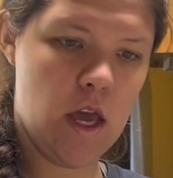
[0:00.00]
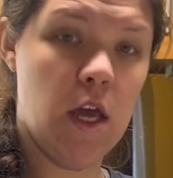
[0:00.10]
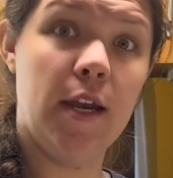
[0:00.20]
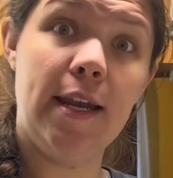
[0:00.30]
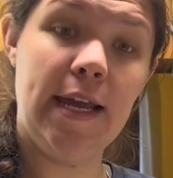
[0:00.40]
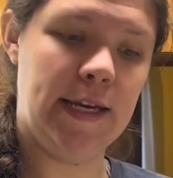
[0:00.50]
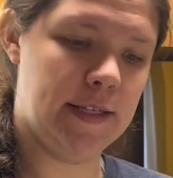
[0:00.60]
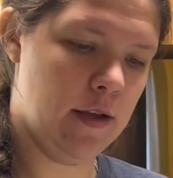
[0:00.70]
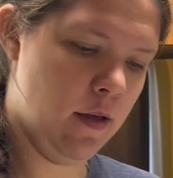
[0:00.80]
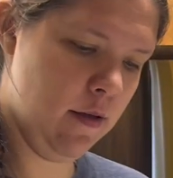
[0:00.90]
neat.
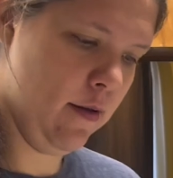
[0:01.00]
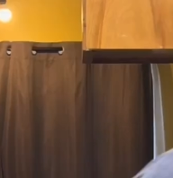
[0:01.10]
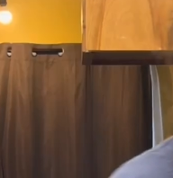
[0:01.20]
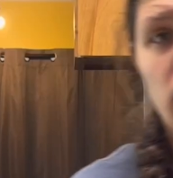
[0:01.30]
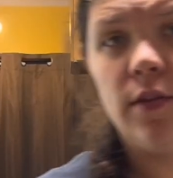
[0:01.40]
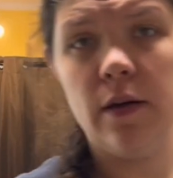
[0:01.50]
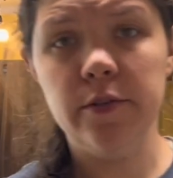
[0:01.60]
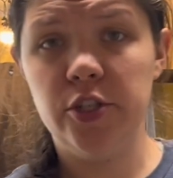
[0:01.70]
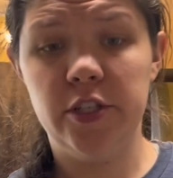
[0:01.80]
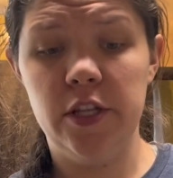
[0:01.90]
That was
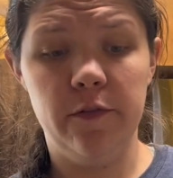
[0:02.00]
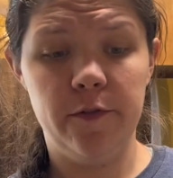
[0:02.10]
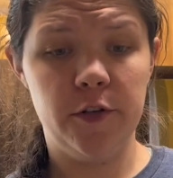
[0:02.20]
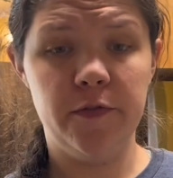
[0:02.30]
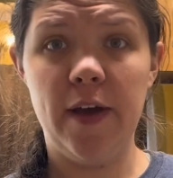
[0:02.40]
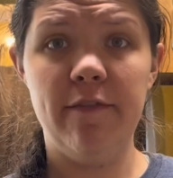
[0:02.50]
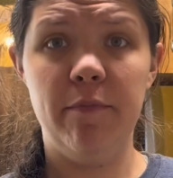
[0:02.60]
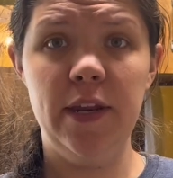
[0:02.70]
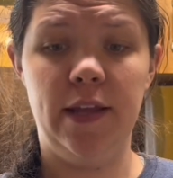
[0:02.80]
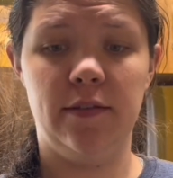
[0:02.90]
just in the first 5
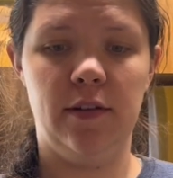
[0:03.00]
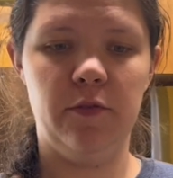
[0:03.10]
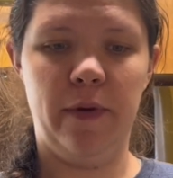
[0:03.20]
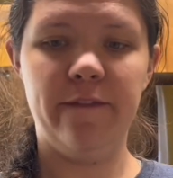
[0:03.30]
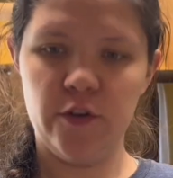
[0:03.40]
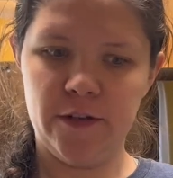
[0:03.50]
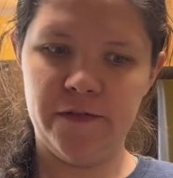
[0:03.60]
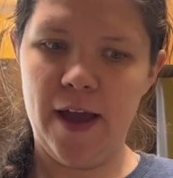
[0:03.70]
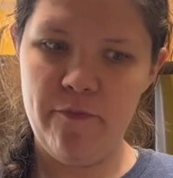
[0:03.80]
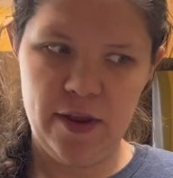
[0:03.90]
minutes. That was my first
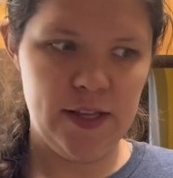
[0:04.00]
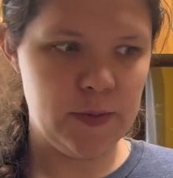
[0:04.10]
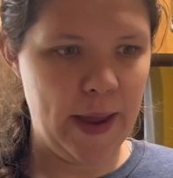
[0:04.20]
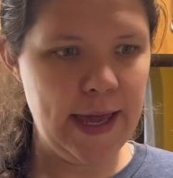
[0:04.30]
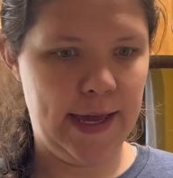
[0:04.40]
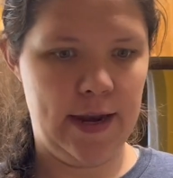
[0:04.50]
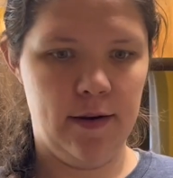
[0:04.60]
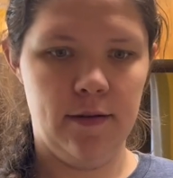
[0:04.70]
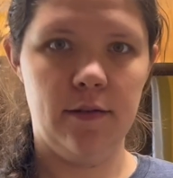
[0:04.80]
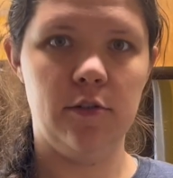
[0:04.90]
5-minute spanking.
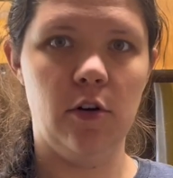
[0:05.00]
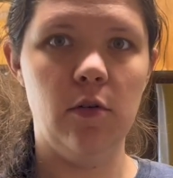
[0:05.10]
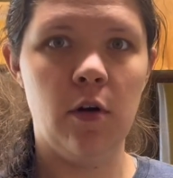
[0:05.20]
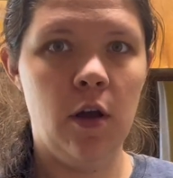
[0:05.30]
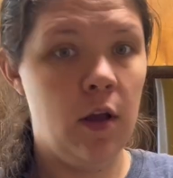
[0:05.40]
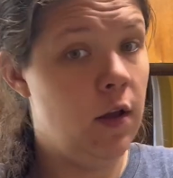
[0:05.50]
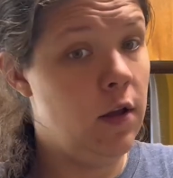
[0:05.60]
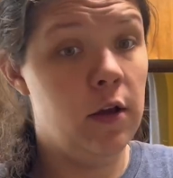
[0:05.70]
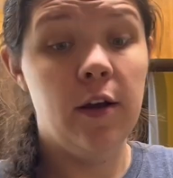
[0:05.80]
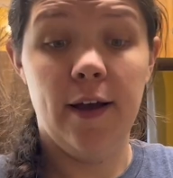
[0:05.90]
So
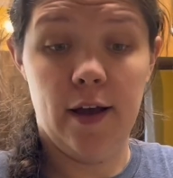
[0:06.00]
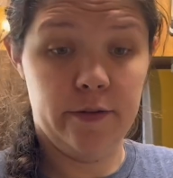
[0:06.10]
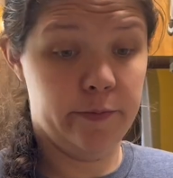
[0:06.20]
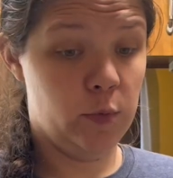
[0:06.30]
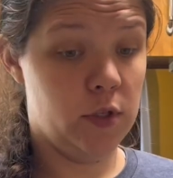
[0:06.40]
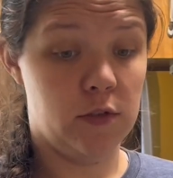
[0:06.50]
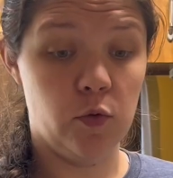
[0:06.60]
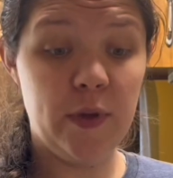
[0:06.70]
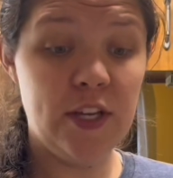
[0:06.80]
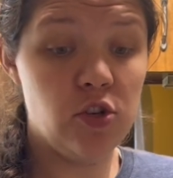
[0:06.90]
this will
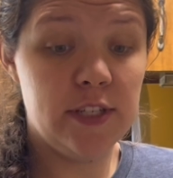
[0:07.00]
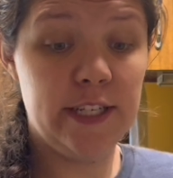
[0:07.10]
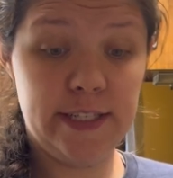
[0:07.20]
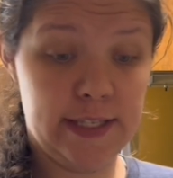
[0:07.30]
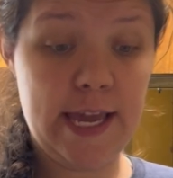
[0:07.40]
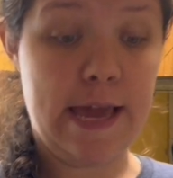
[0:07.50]
be interesting to see.